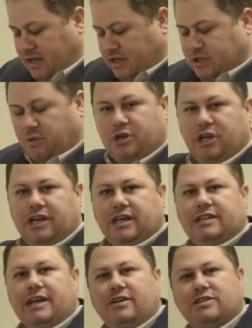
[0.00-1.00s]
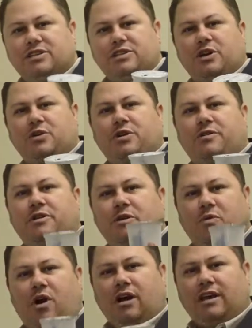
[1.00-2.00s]
So when you get there as a donor, you
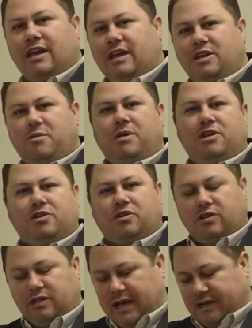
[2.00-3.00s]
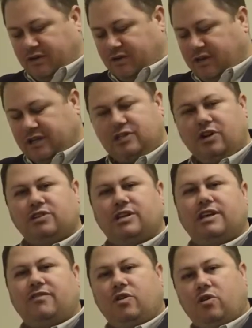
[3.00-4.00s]
walk in, you meet your collector, they start to
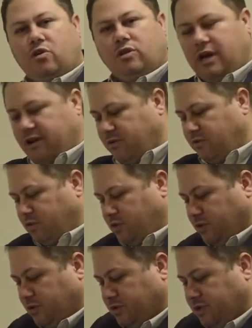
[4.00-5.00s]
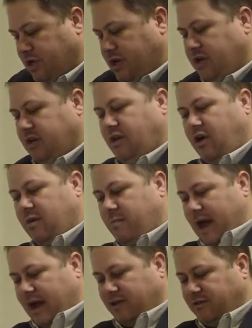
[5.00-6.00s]
give you a whole lot of the rules. On the
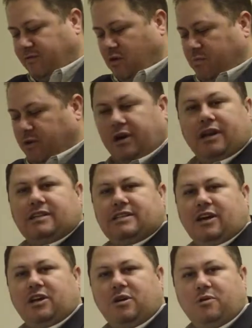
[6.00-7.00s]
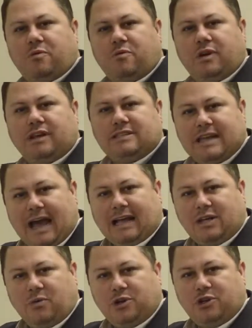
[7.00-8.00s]
back of the form, they're going to tell you
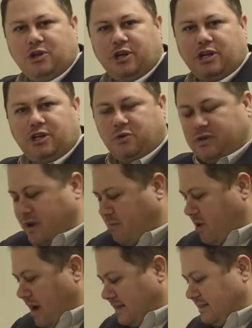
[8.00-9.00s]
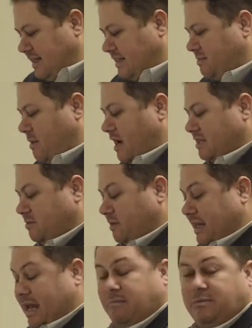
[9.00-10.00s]
exactly what you're going to do in that process,
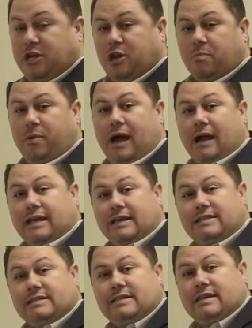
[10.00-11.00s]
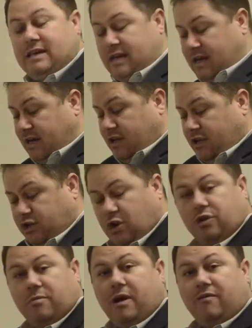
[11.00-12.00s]
possibly empty your pockets,
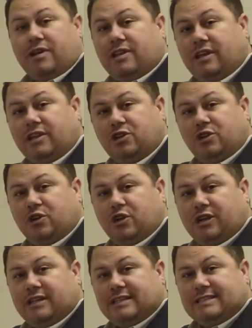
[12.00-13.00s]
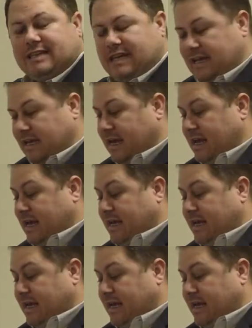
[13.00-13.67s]
show them everything that you're going to see.